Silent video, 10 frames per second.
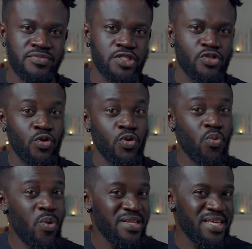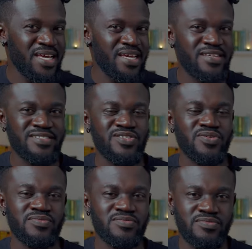So one day, you
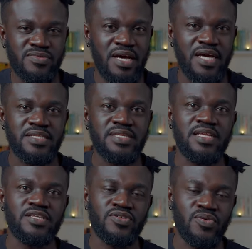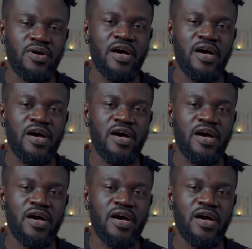know, I decided, you know,